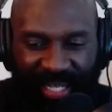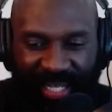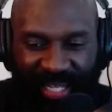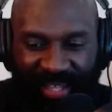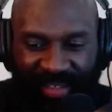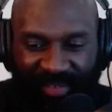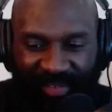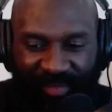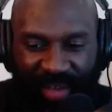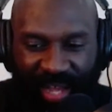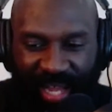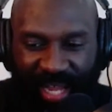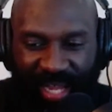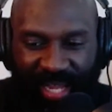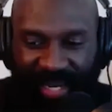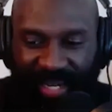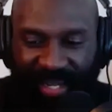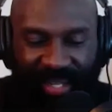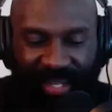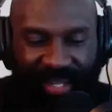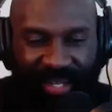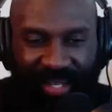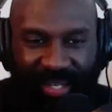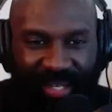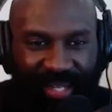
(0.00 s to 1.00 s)
And if
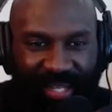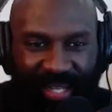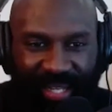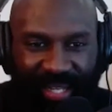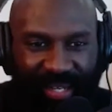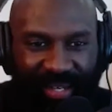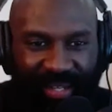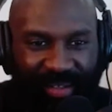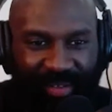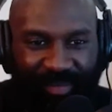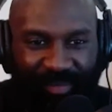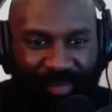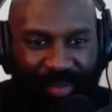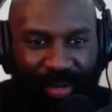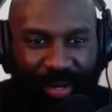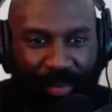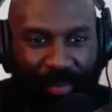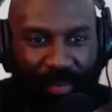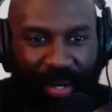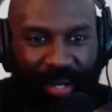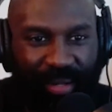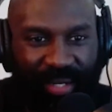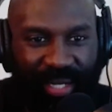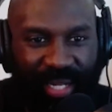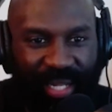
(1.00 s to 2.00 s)
ain't nothing fun
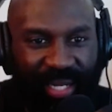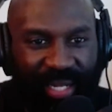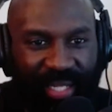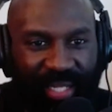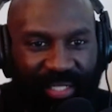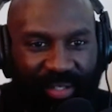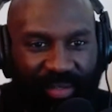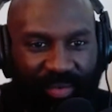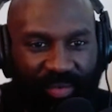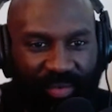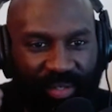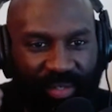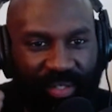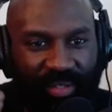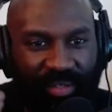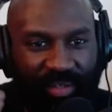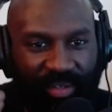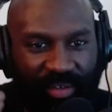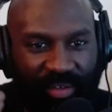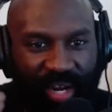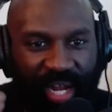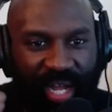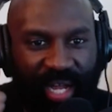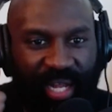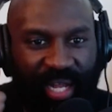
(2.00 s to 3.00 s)
about that. That's a real
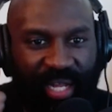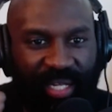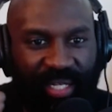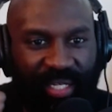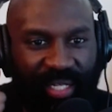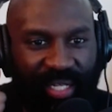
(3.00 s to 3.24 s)
grind.